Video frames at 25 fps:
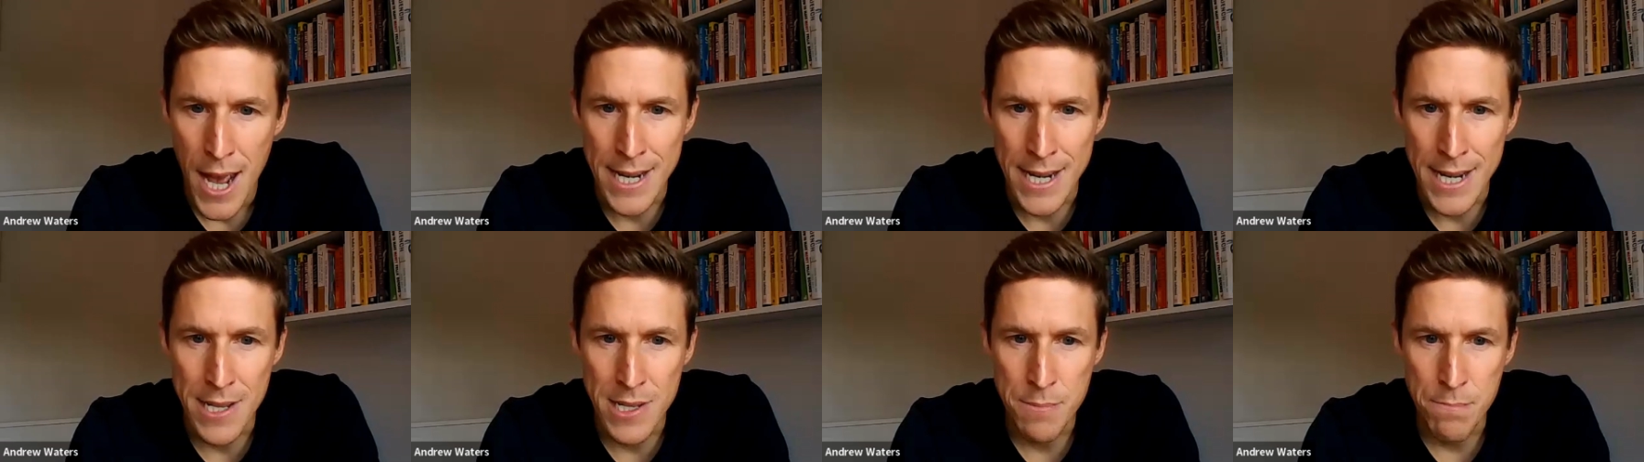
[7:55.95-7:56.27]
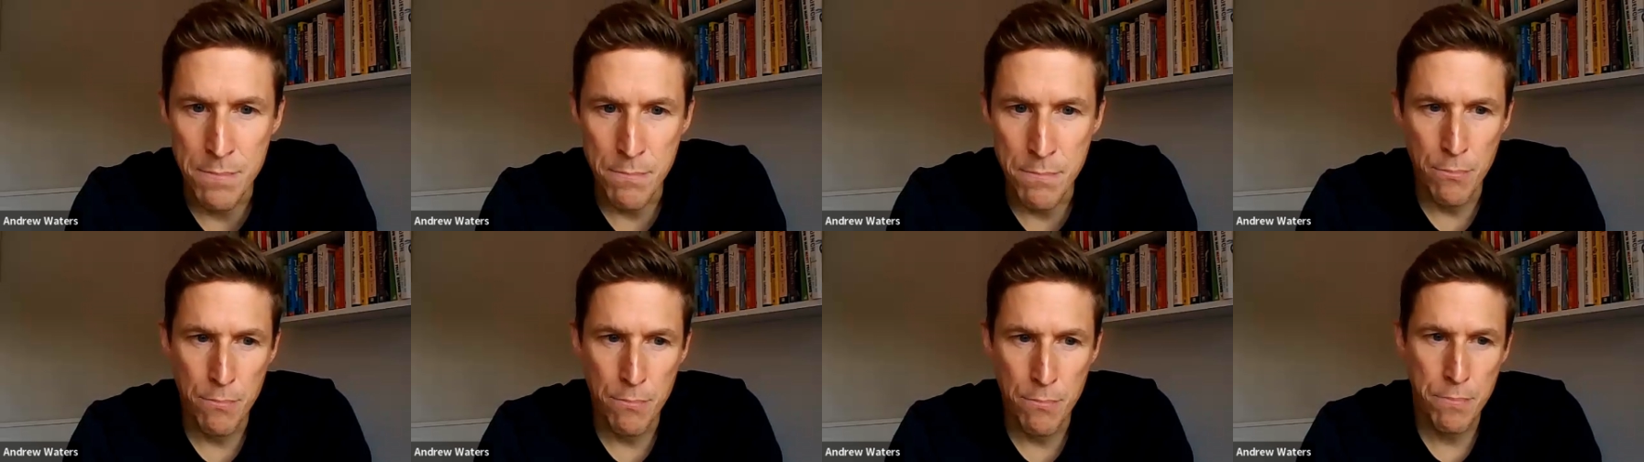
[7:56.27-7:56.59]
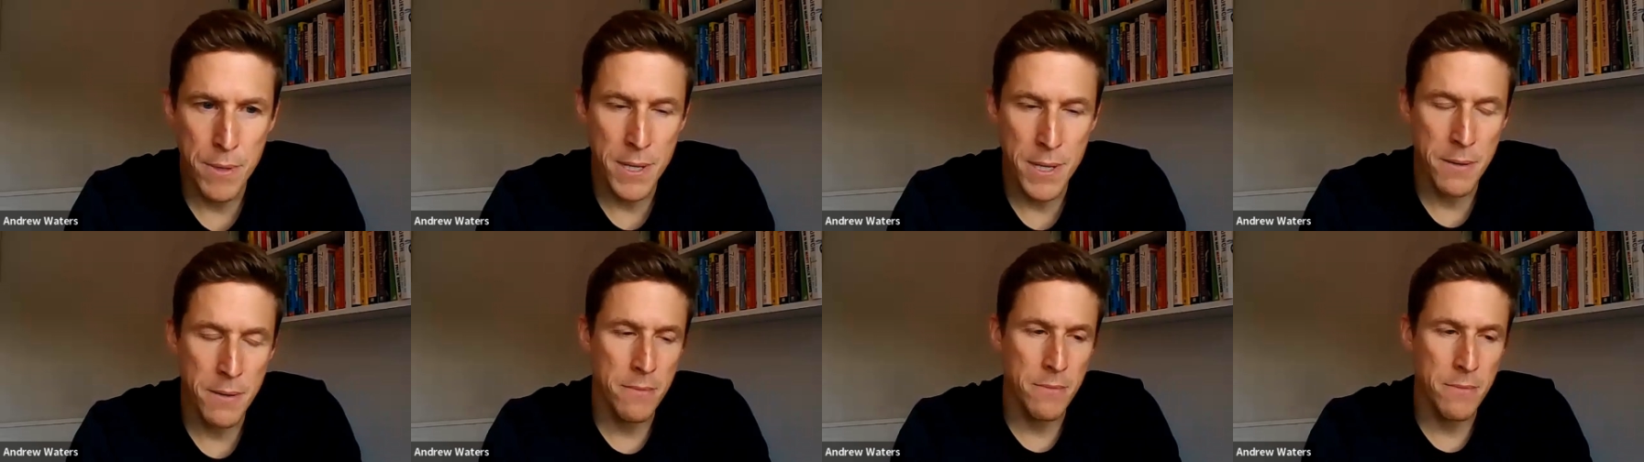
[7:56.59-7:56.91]
And it's
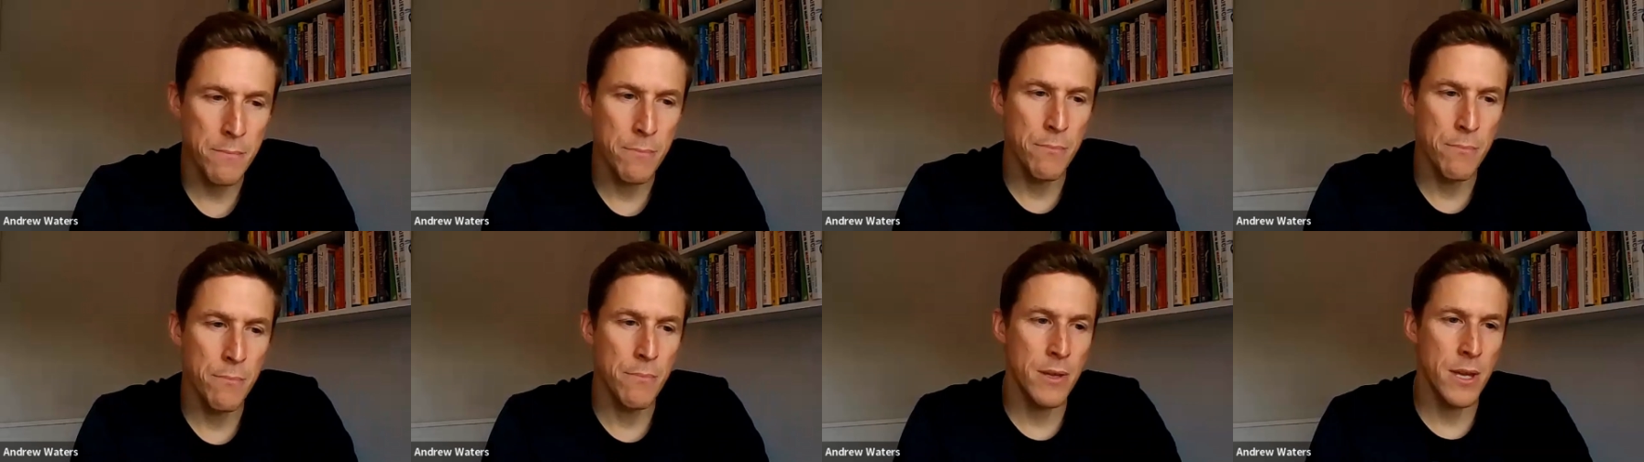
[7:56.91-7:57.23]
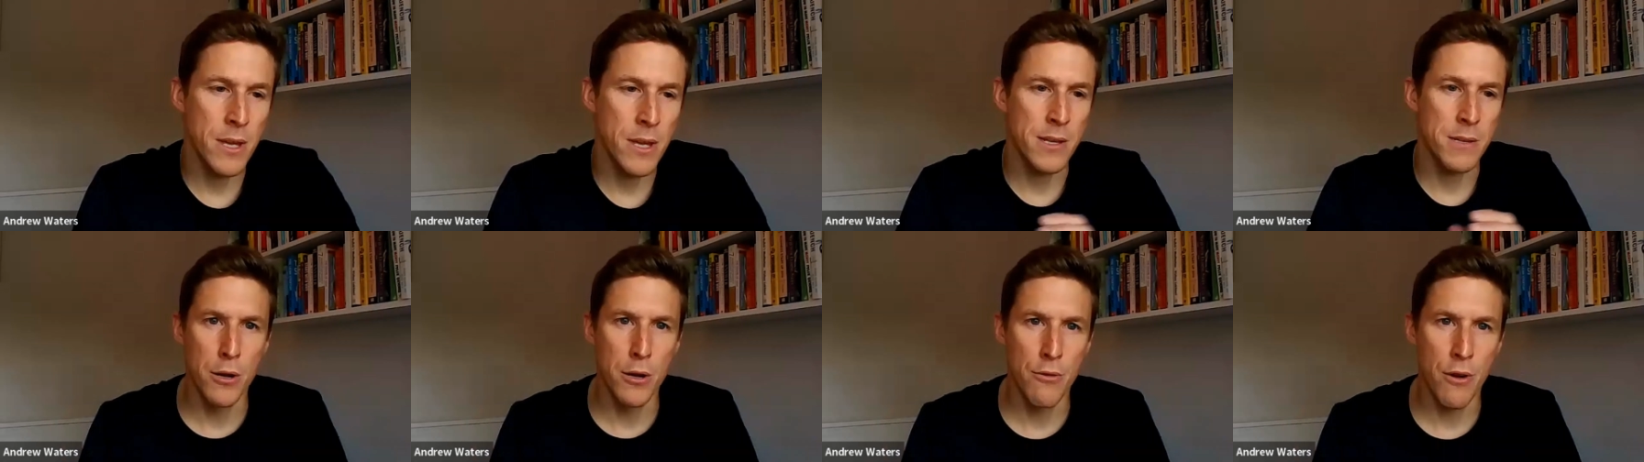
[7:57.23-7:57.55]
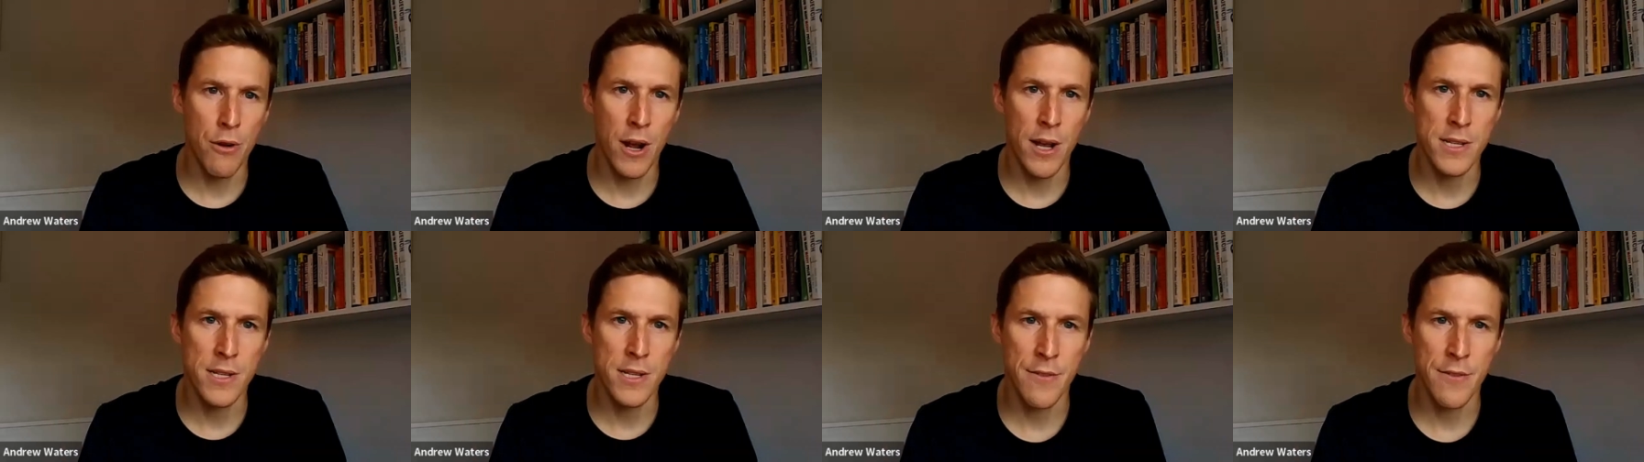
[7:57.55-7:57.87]
been
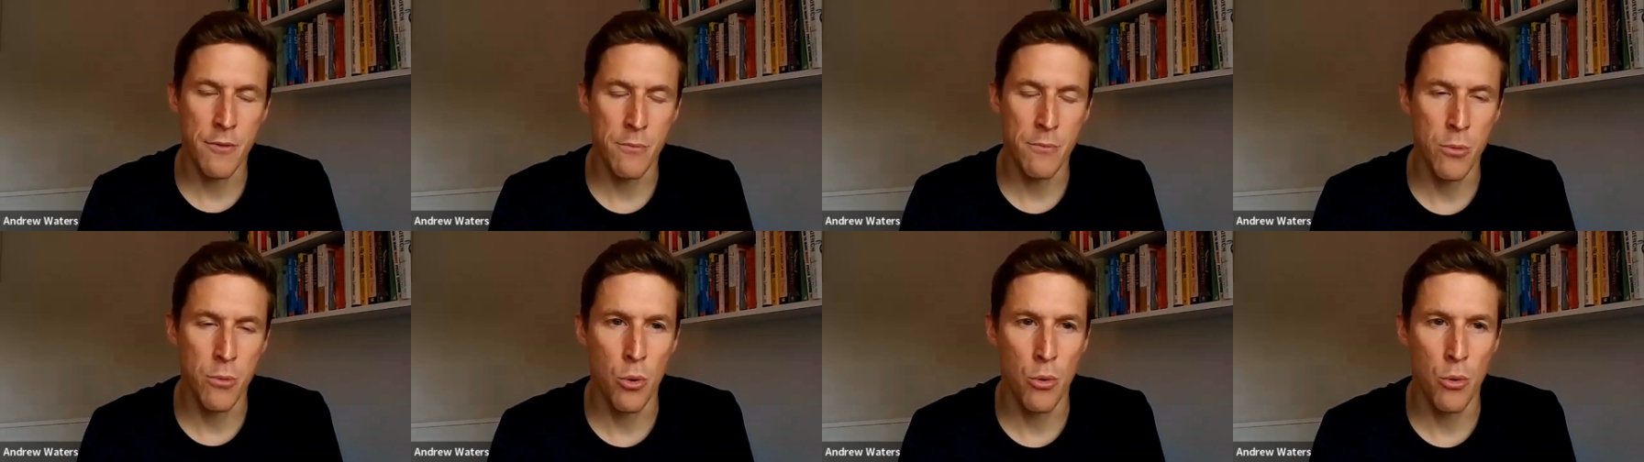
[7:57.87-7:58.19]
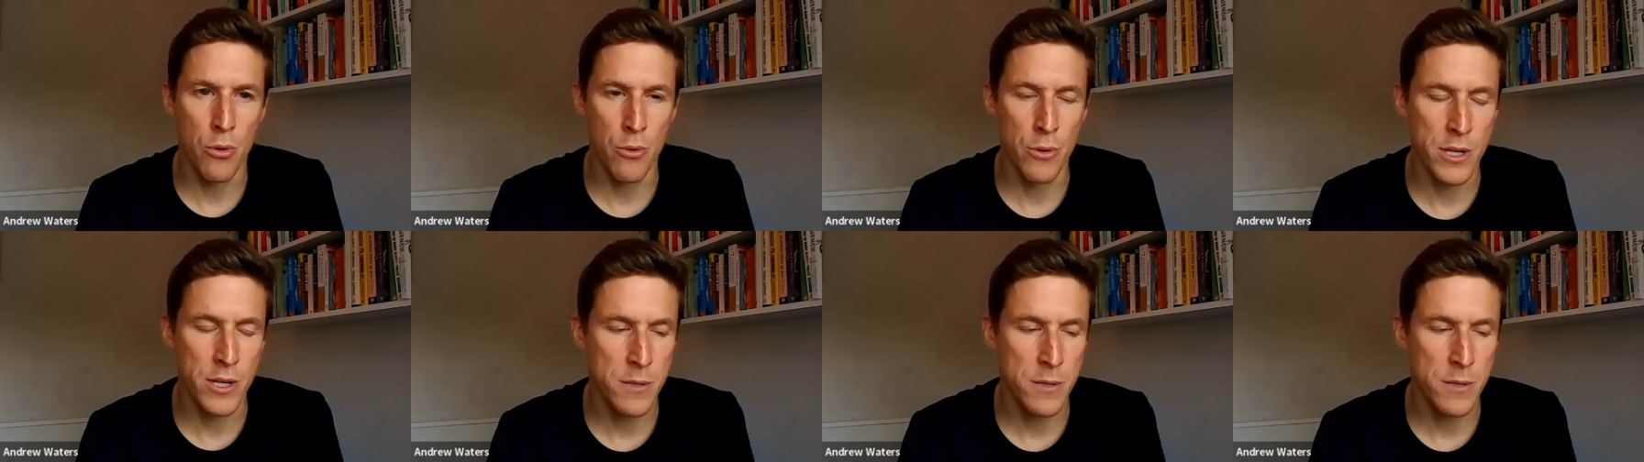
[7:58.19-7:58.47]
polarized even more,